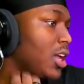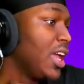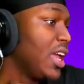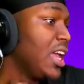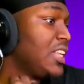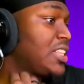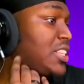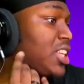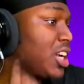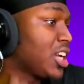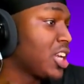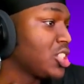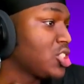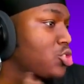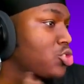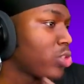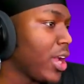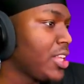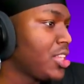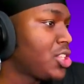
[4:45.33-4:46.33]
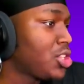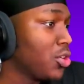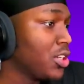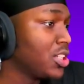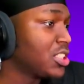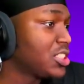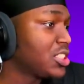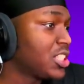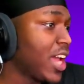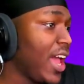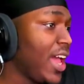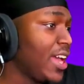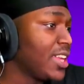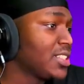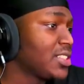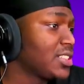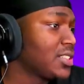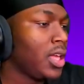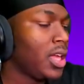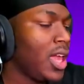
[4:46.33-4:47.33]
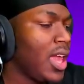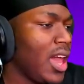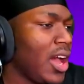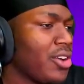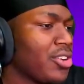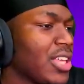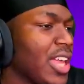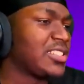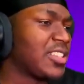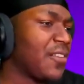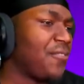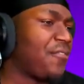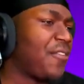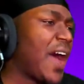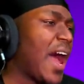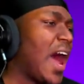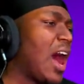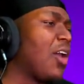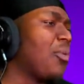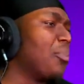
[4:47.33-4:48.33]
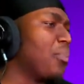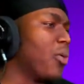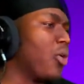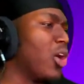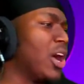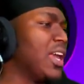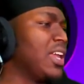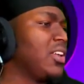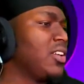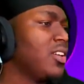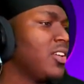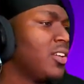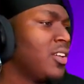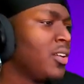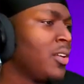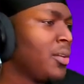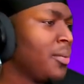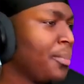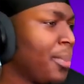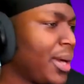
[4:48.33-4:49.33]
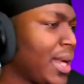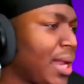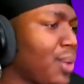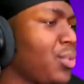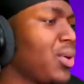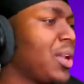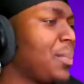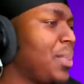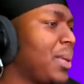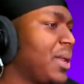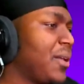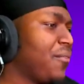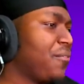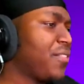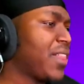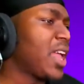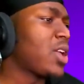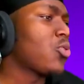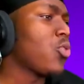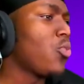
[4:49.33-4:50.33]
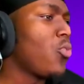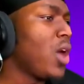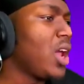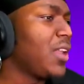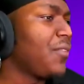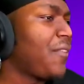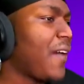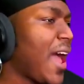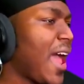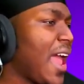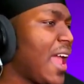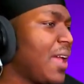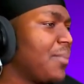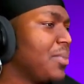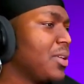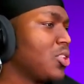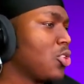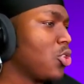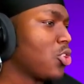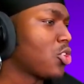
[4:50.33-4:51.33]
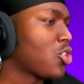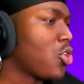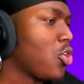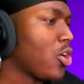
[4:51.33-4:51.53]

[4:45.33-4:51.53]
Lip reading: he took it straight to his chest. Hell yeah, foul, boy. But that would have been a flagrant one if I had been on the court.